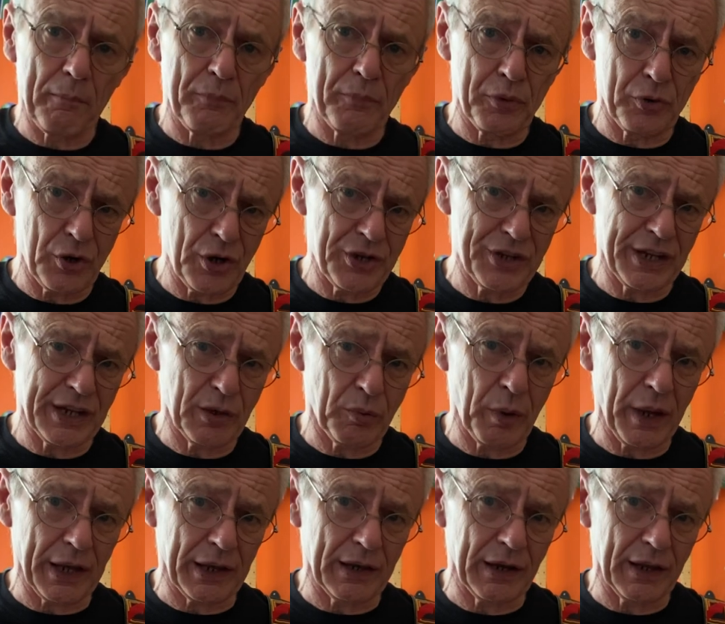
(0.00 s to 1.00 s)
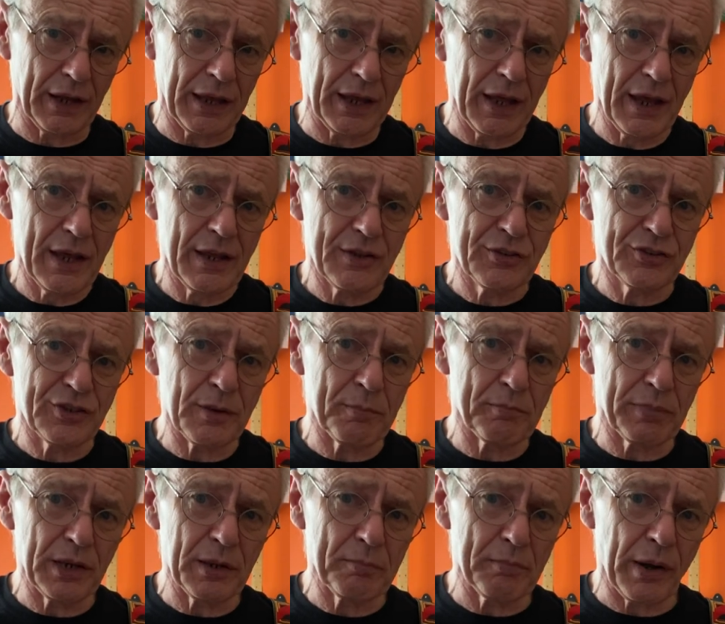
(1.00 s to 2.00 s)
pretty quickly
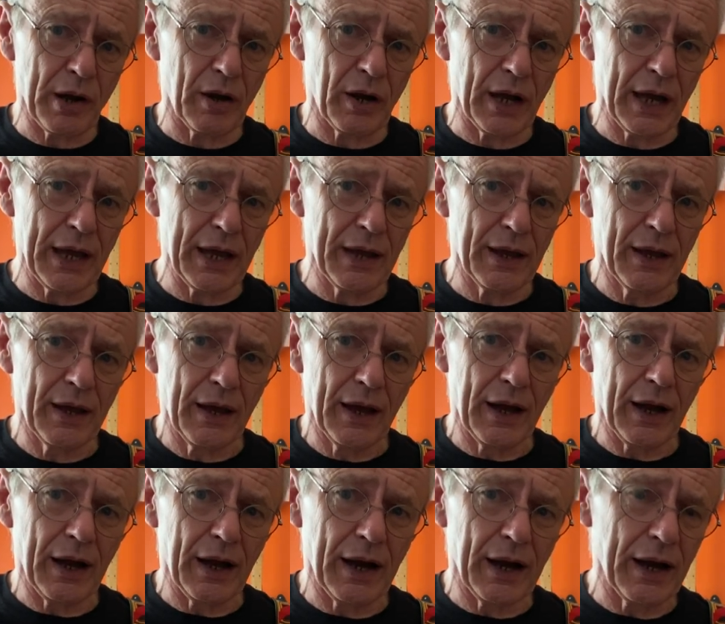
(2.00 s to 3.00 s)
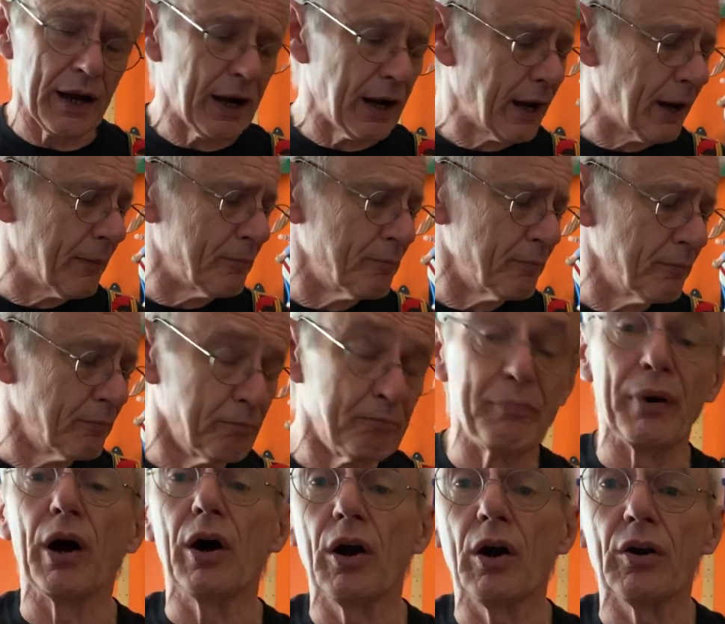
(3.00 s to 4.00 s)
simply by um,
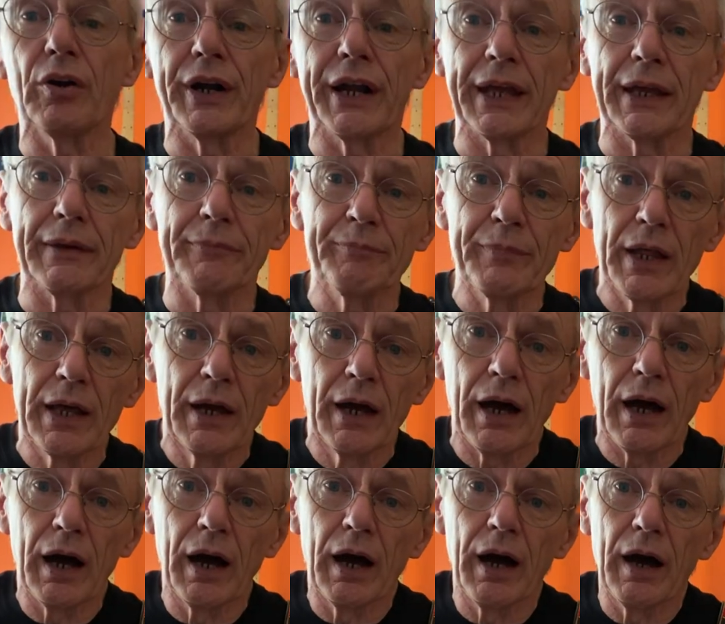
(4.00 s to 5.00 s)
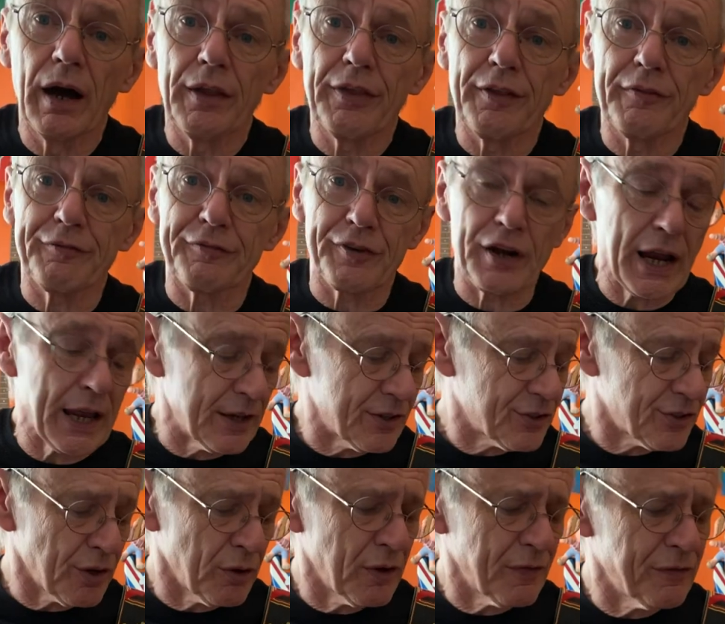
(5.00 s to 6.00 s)
barring uh, the fret.
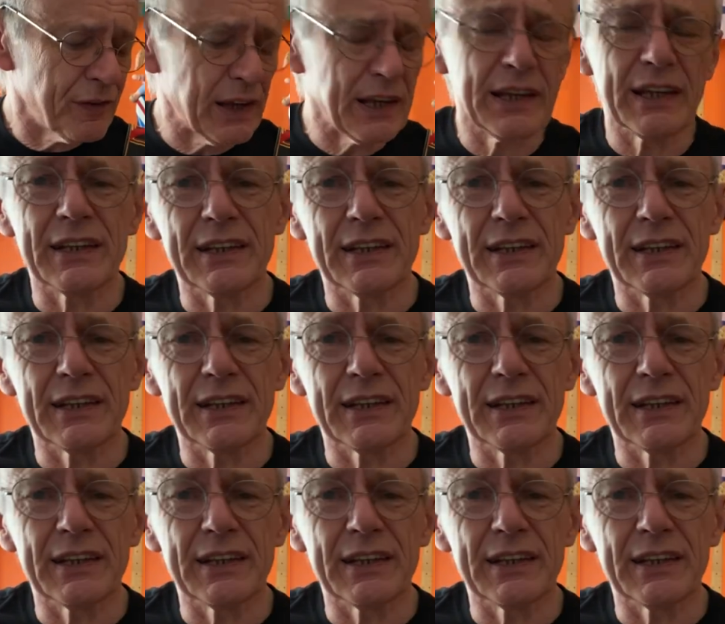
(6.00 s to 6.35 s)
So if